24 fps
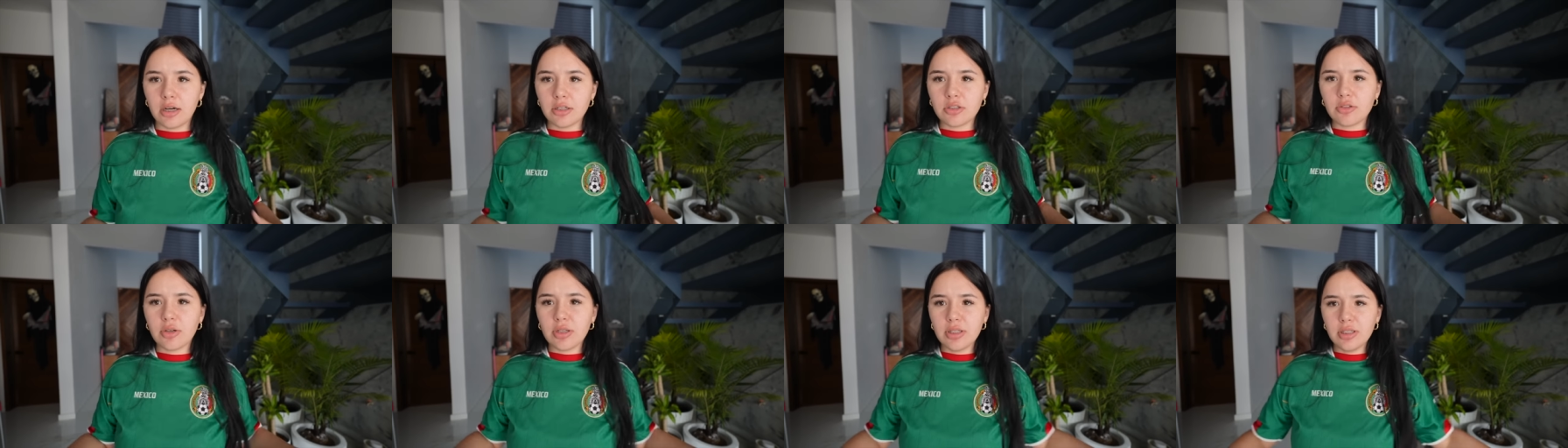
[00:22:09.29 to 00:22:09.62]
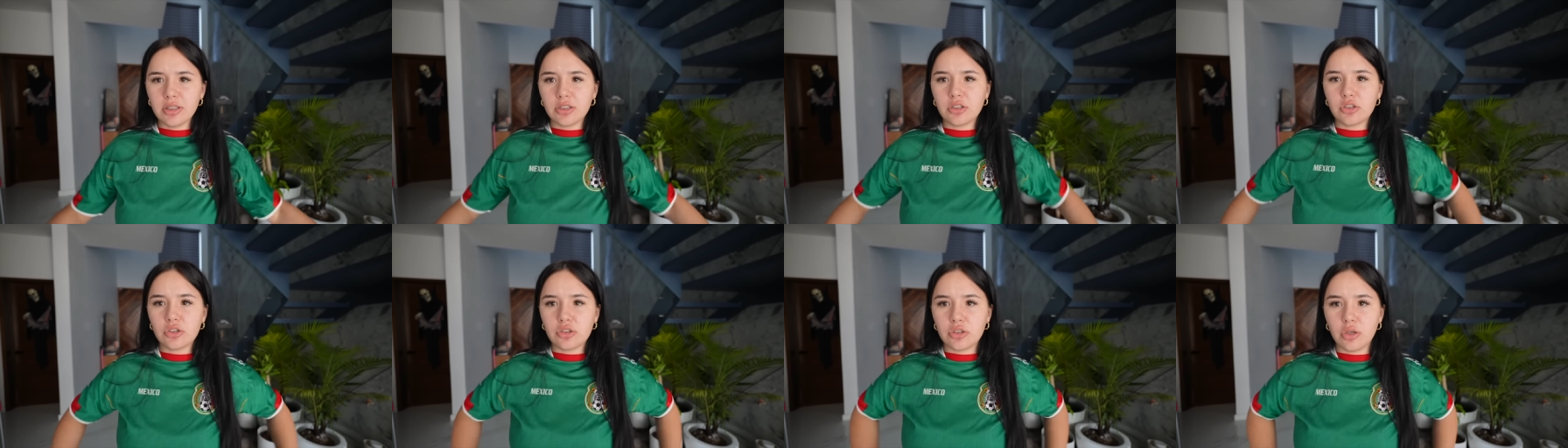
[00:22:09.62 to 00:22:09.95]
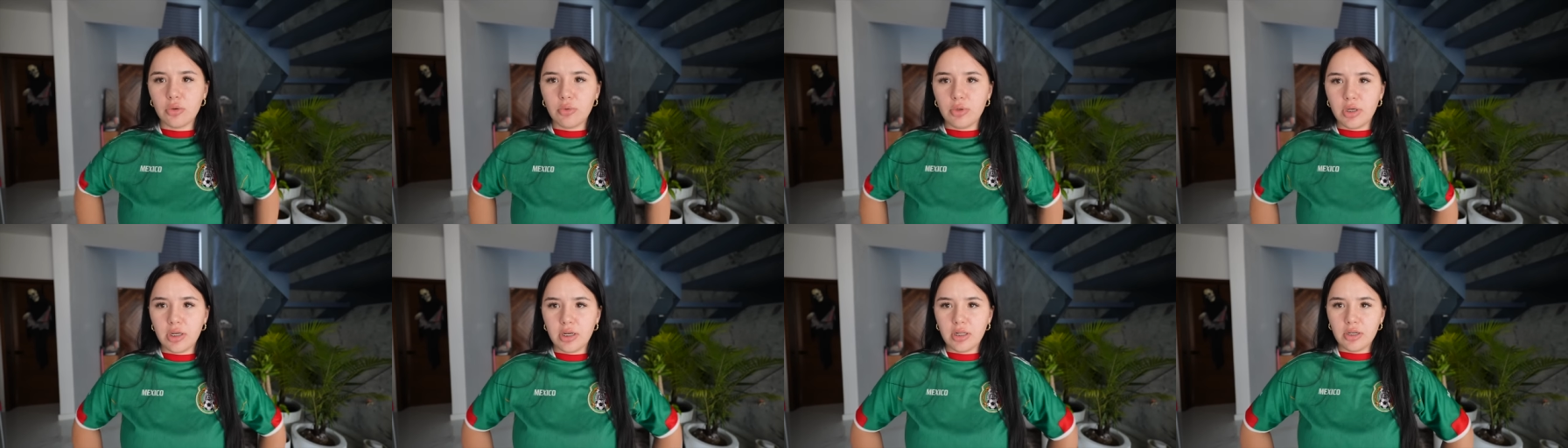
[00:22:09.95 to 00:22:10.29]
Also, I look
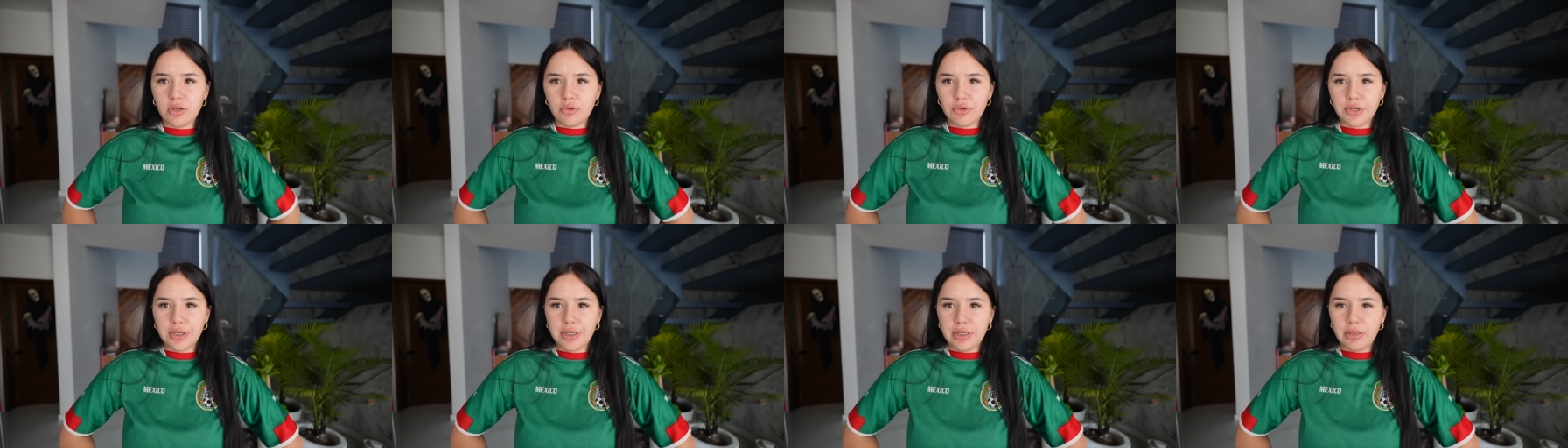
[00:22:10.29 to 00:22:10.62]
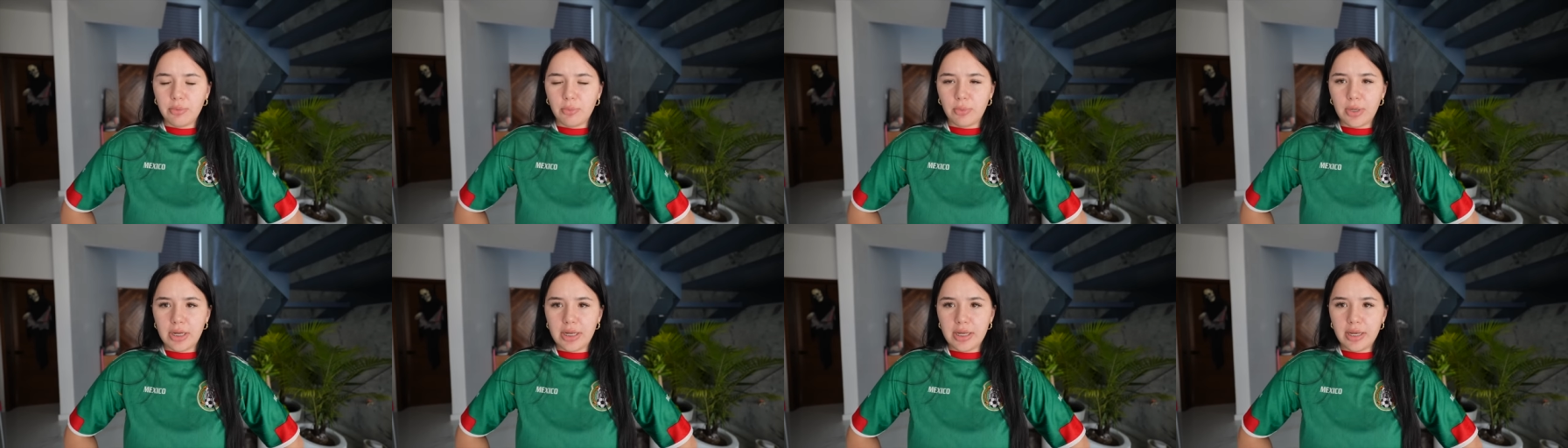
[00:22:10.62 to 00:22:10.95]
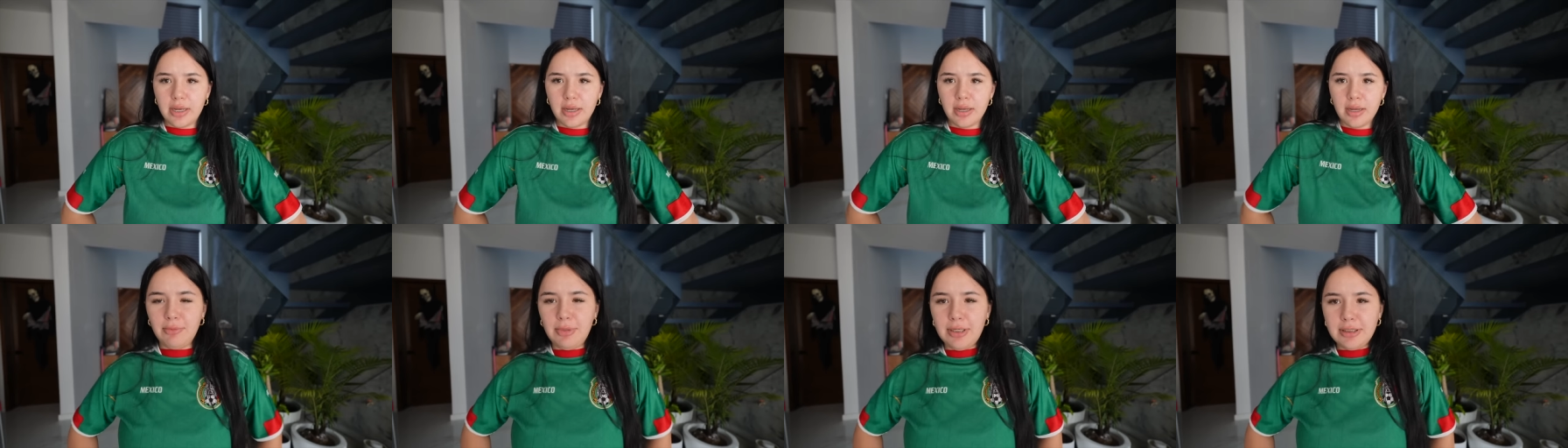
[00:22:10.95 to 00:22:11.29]
so good in green.
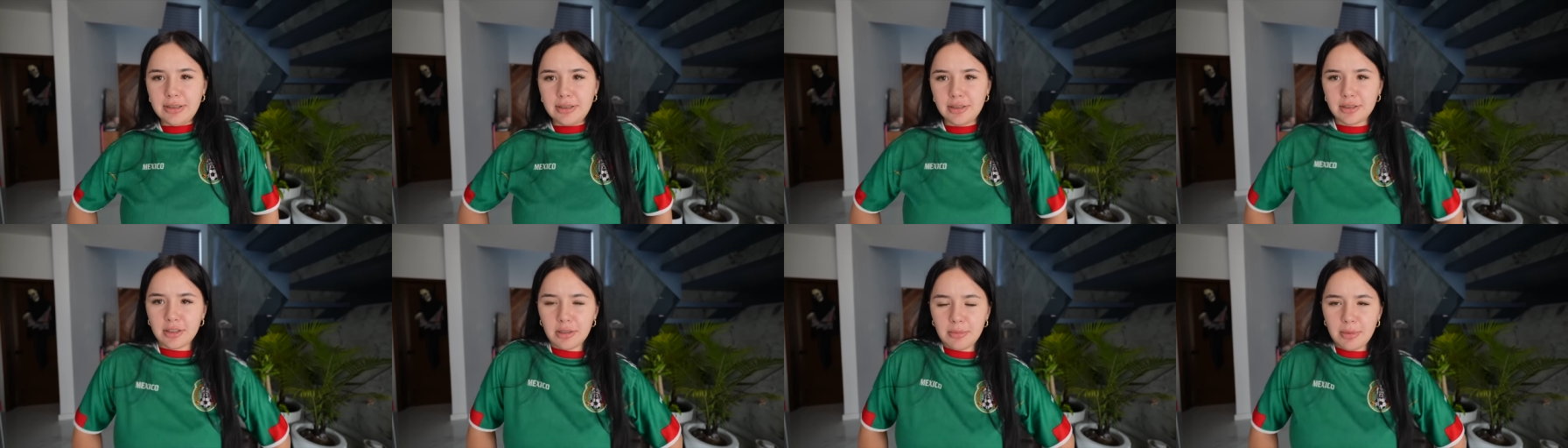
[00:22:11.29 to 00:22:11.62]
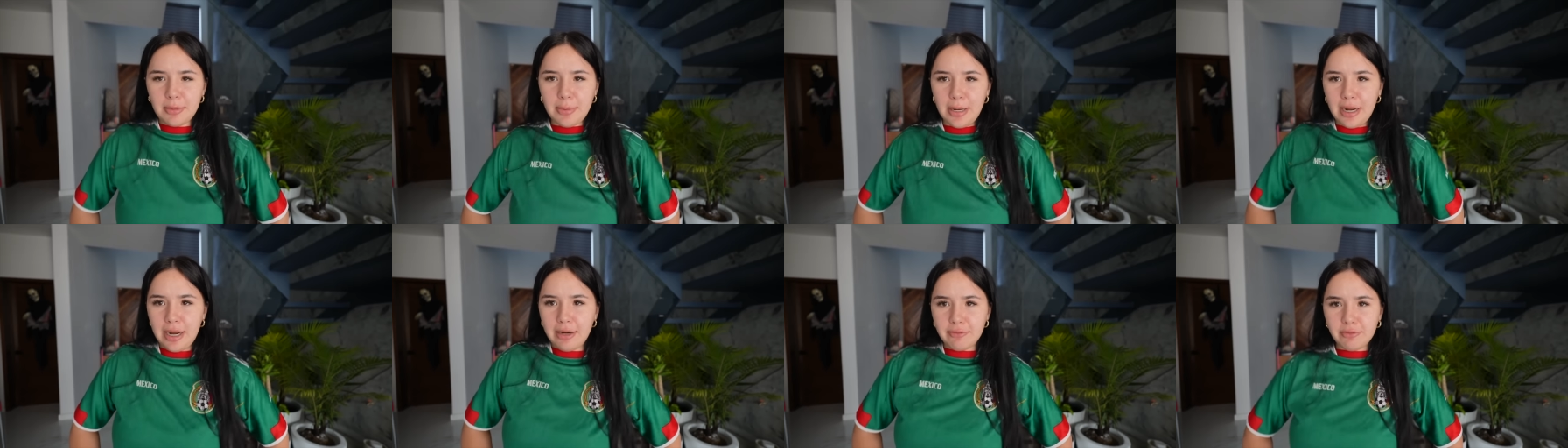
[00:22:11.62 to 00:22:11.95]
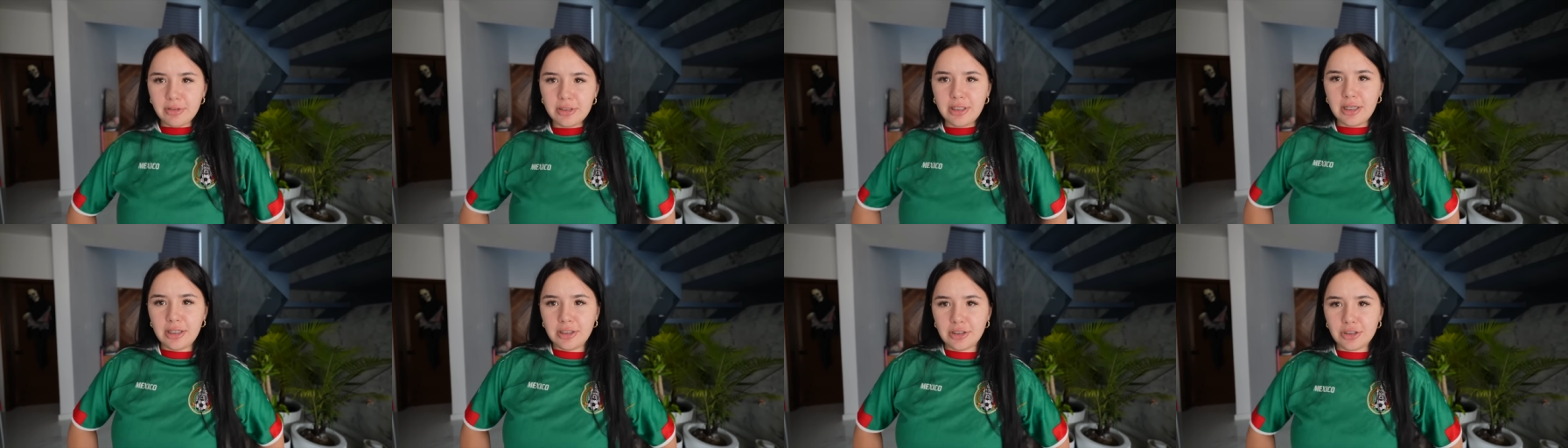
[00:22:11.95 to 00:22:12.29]
Wait, wait, is this gonna be my
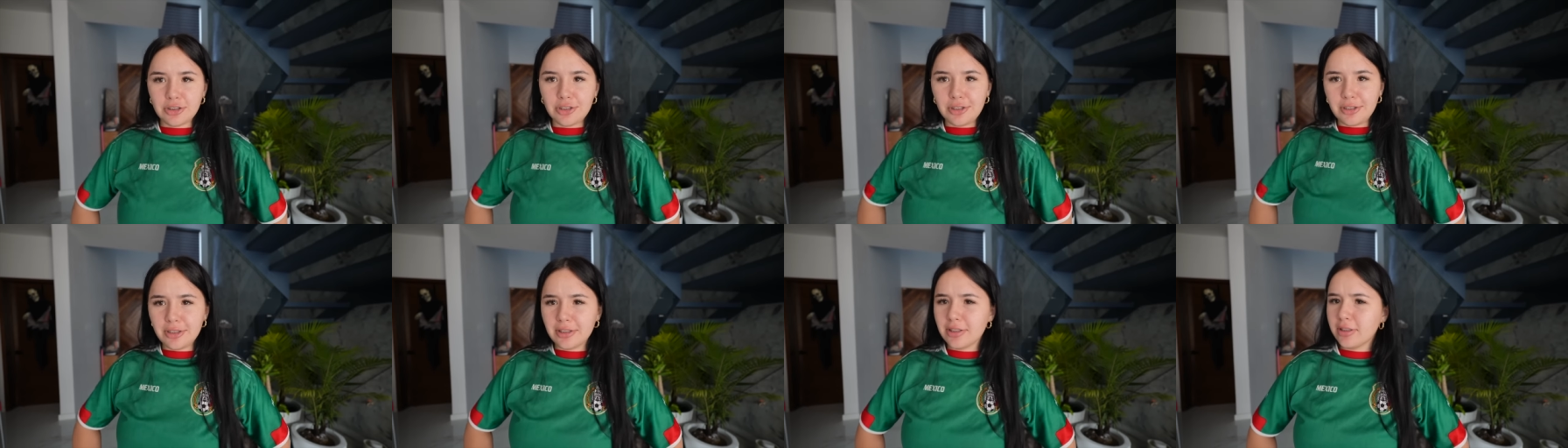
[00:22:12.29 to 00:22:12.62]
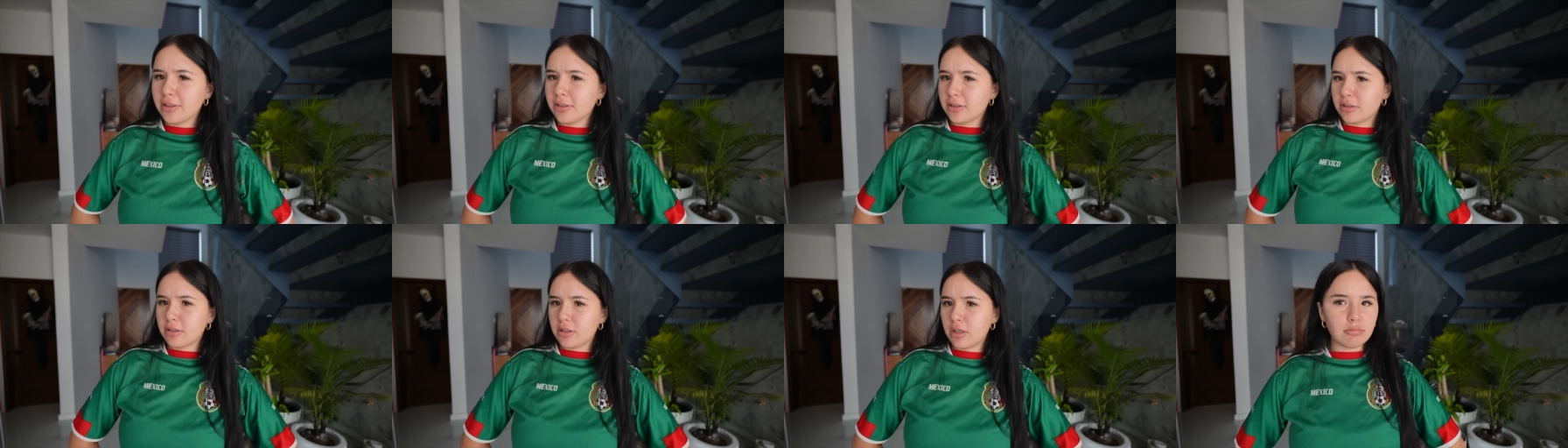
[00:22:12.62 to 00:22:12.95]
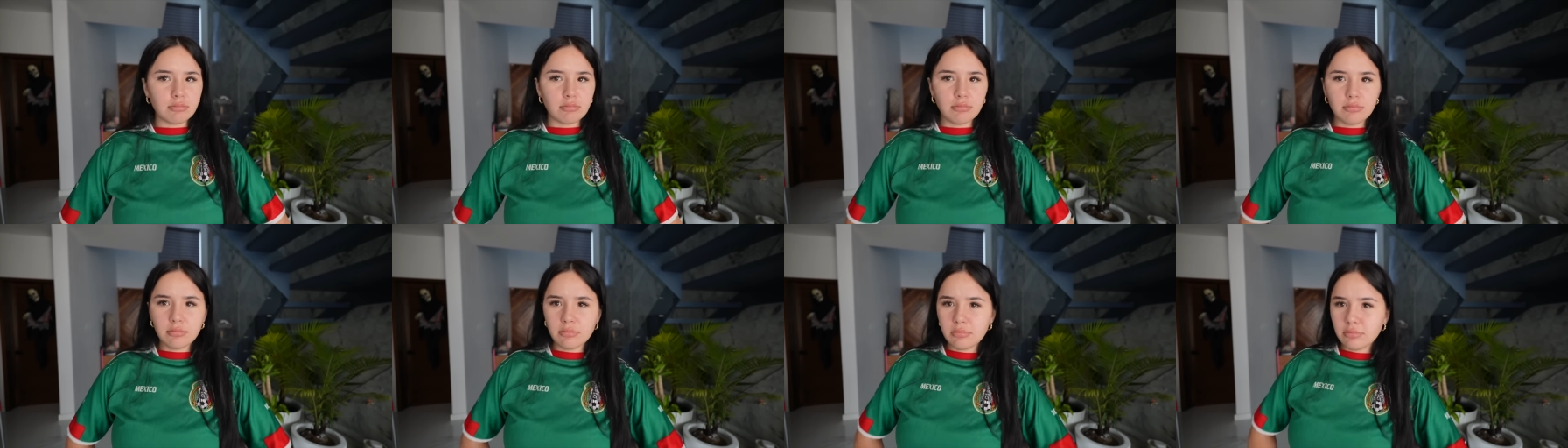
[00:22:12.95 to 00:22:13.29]
everyday shirt?
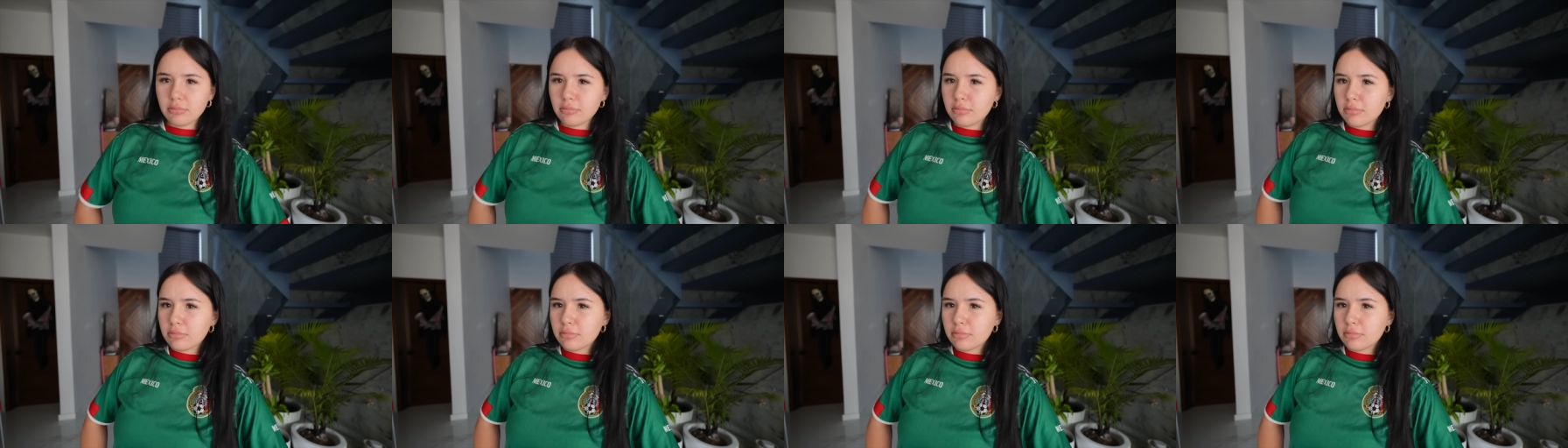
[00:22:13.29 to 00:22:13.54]
Mm.